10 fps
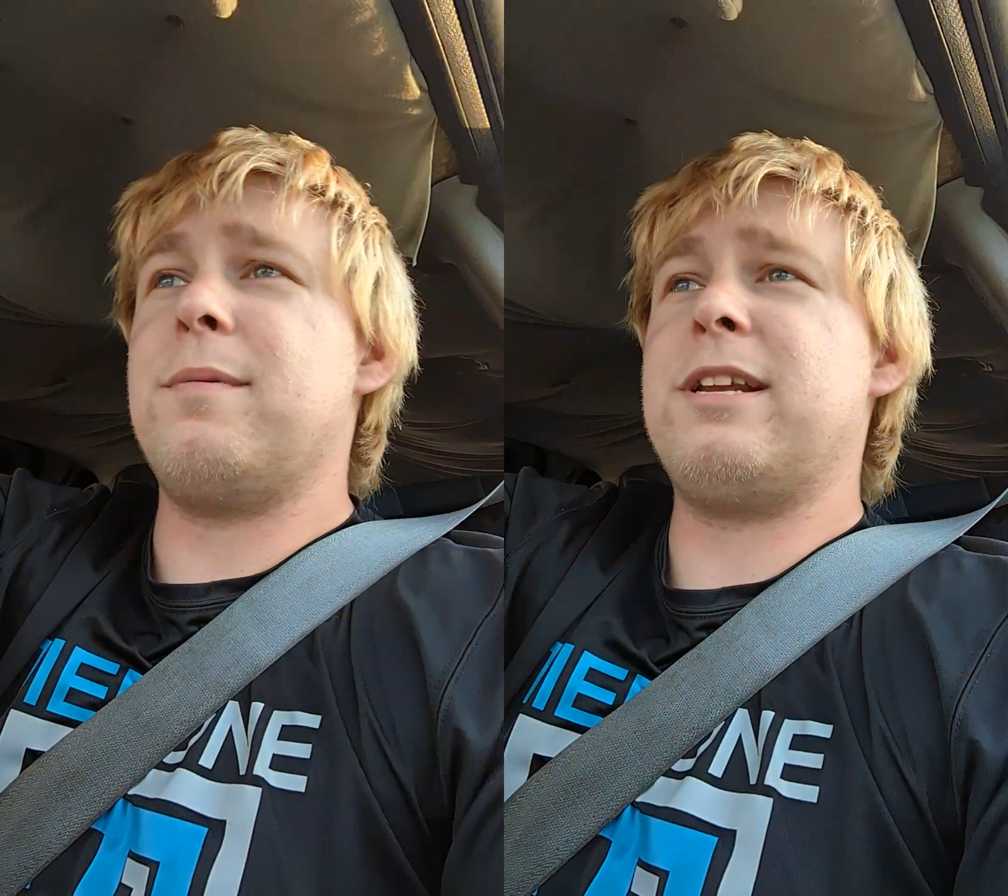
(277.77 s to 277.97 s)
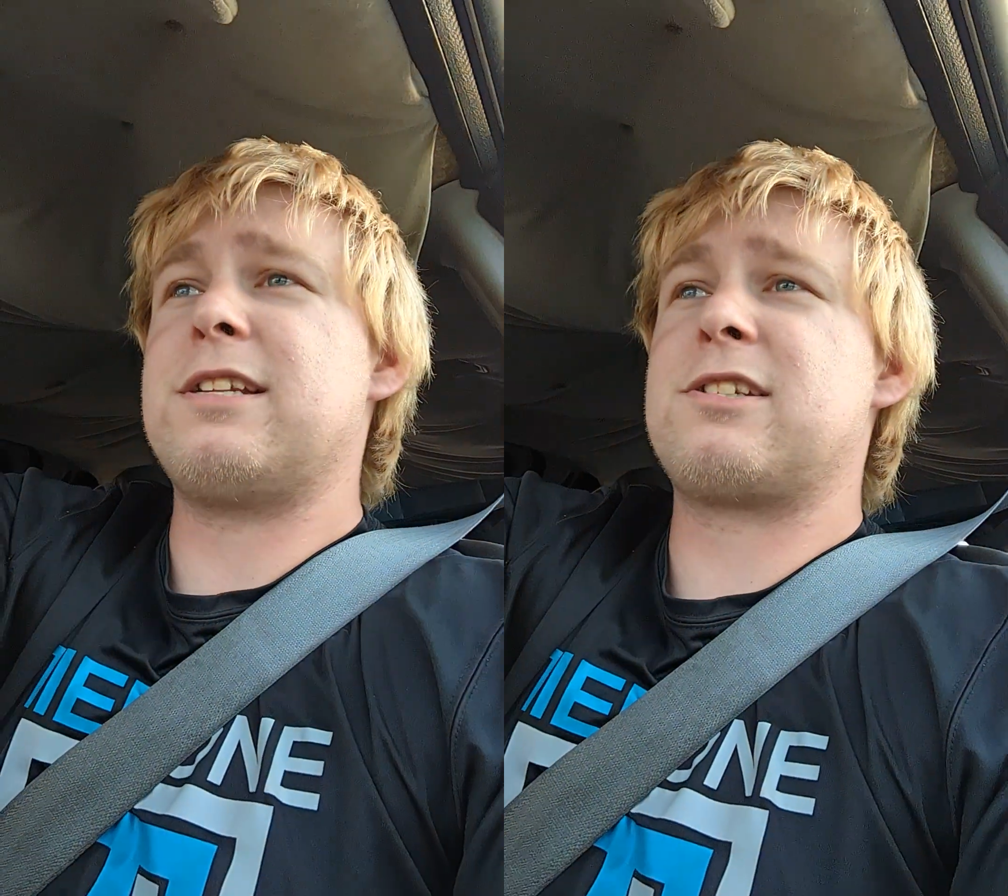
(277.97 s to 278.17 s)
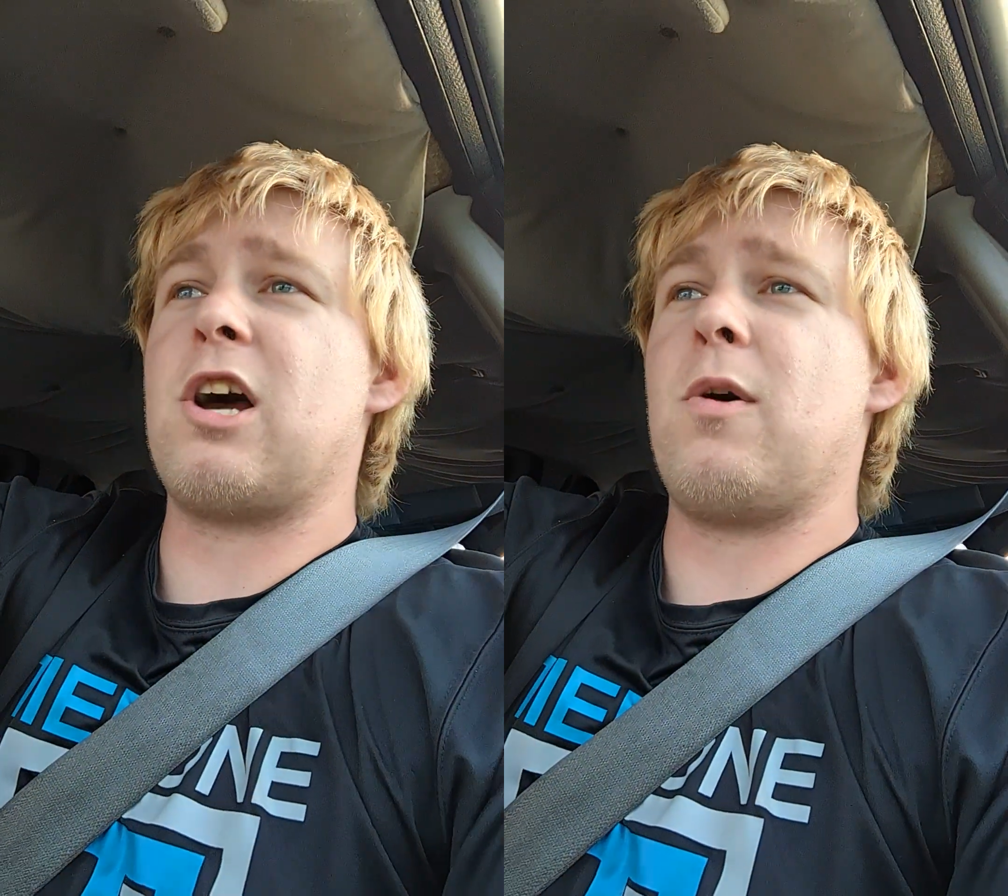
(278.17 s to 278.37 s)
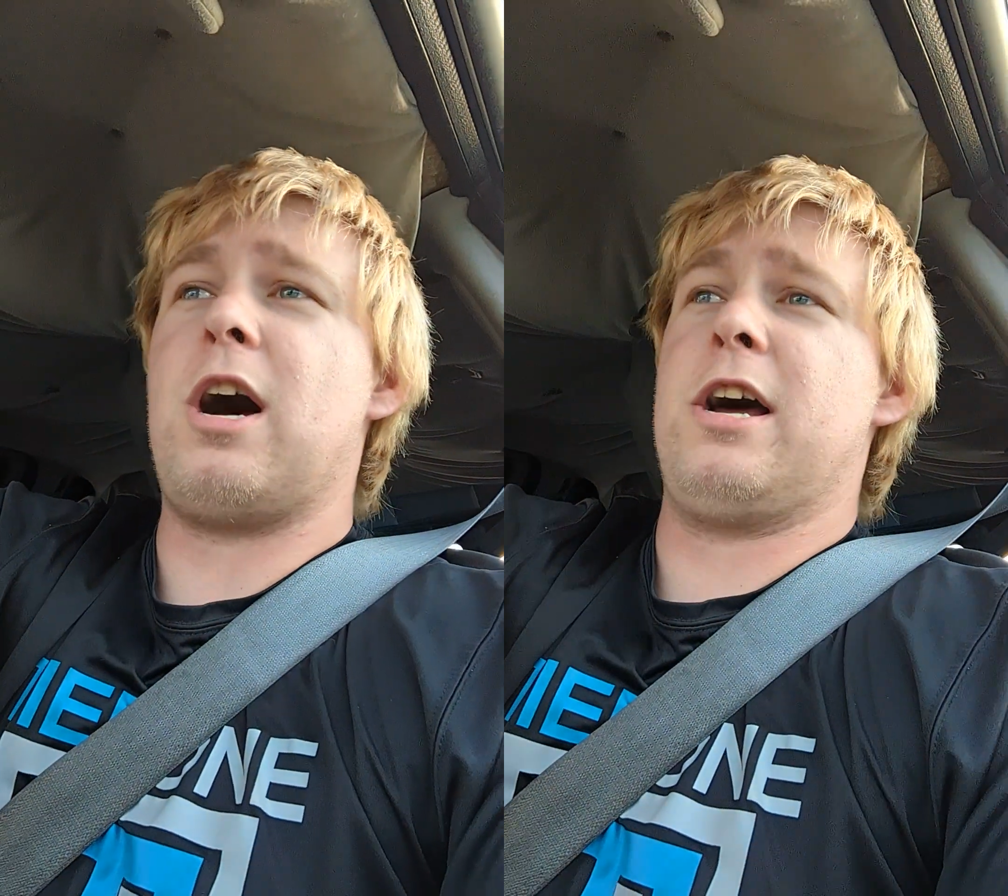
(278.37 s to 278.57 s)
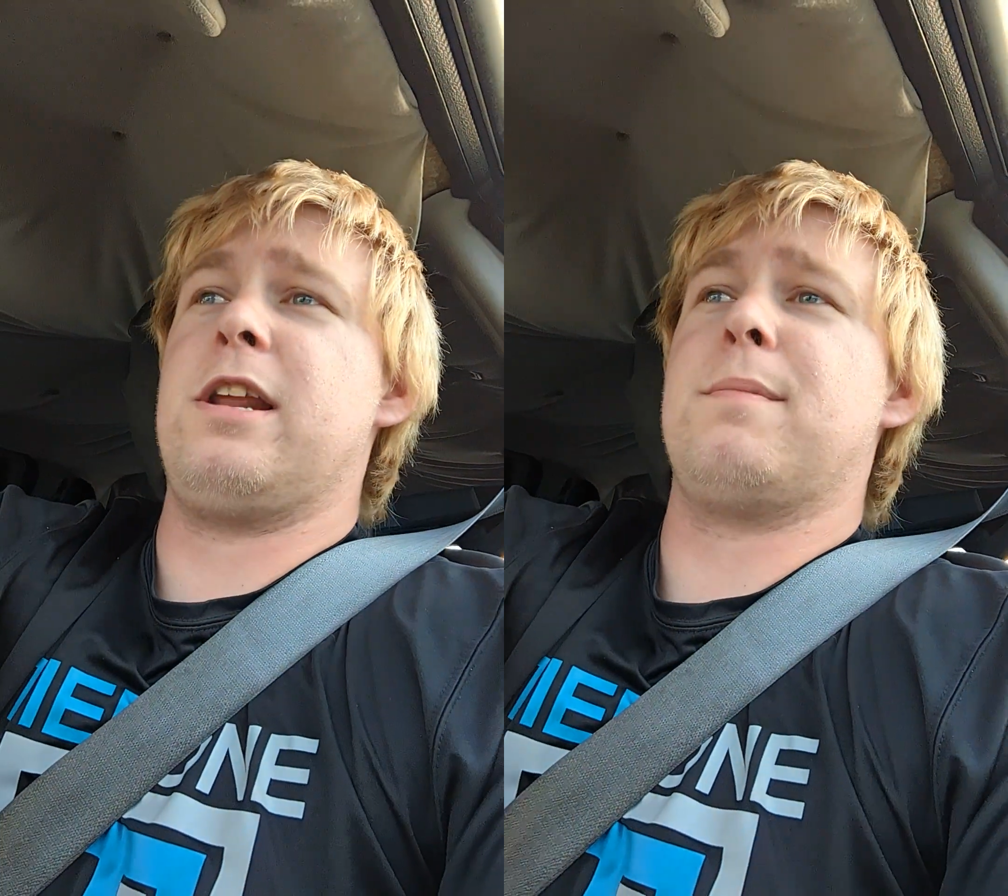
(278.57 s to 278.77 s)
I mean, it's so
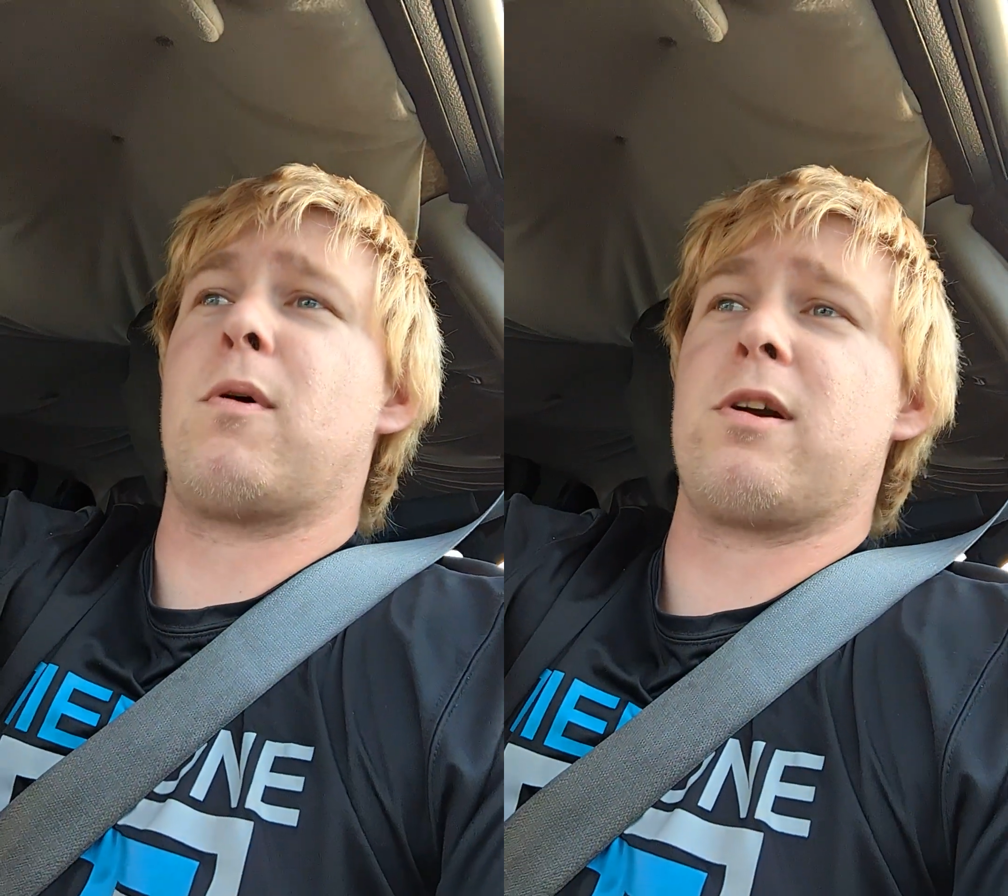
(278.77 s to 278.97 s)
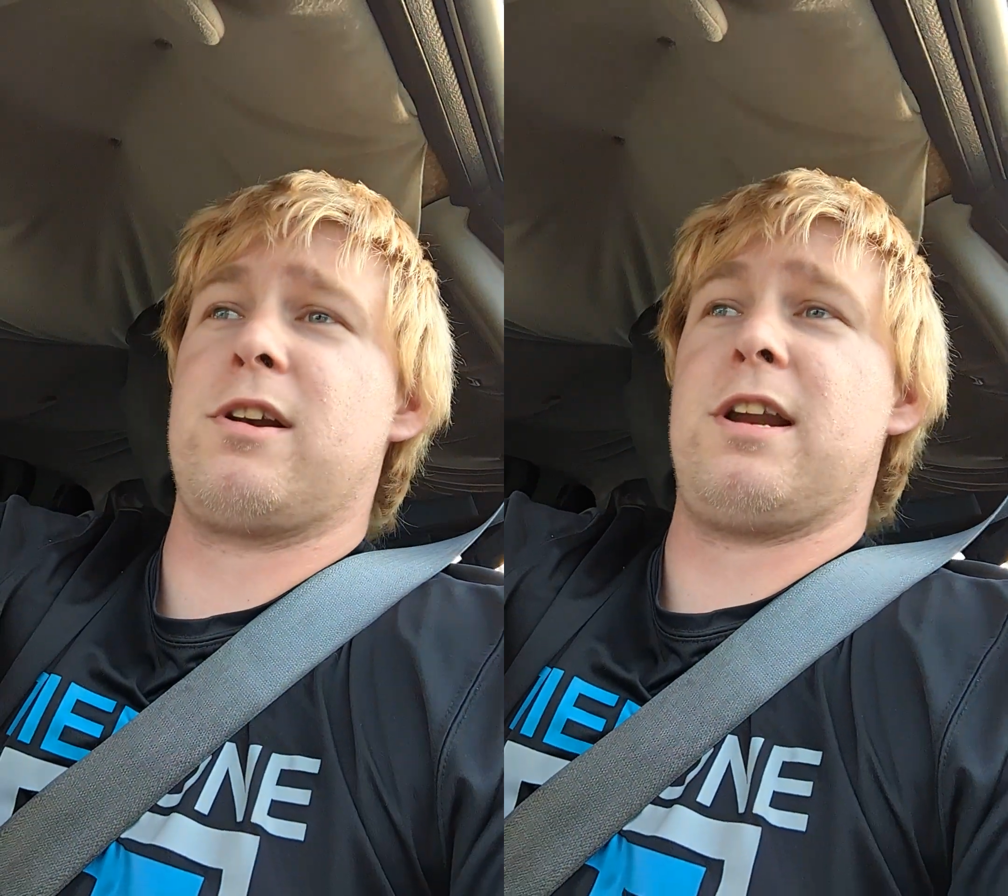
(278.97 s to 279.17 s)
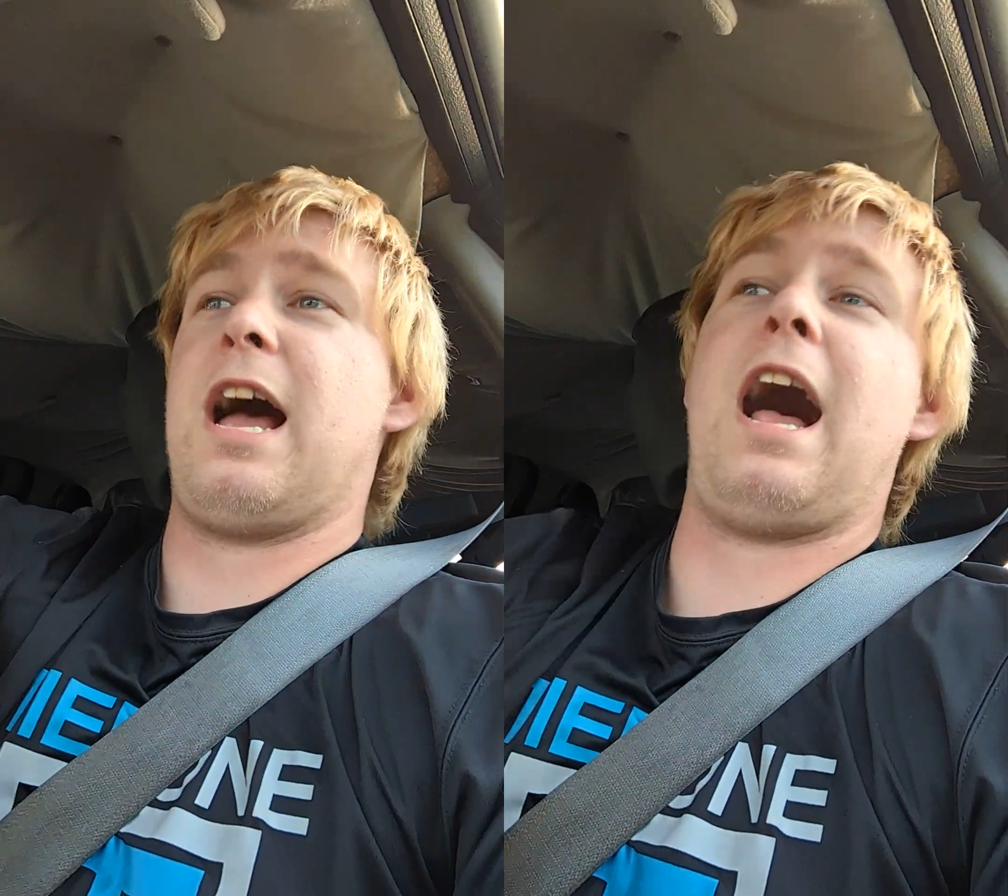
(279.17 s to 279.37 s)
unimportant,